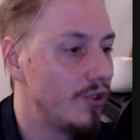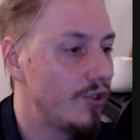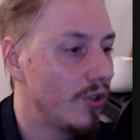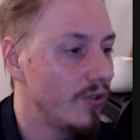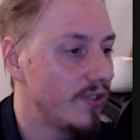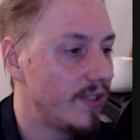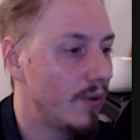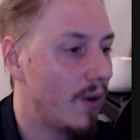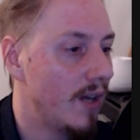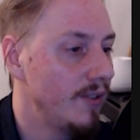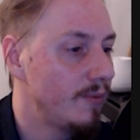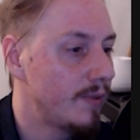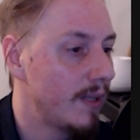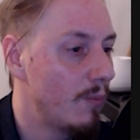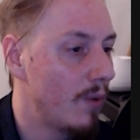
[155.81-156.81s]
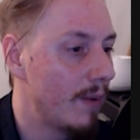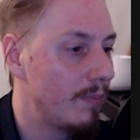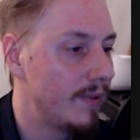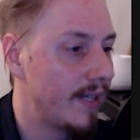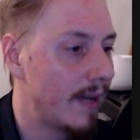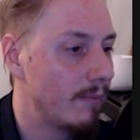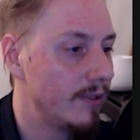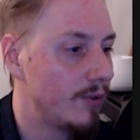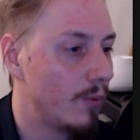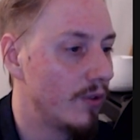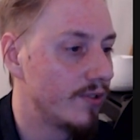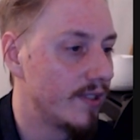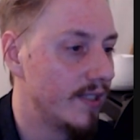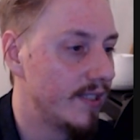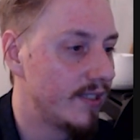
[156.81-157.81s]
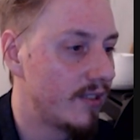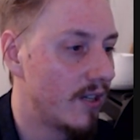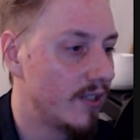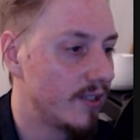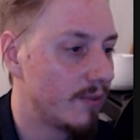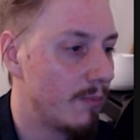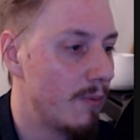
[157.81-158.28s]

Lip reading: Shots deal 100% weapon damage whilst in this stance.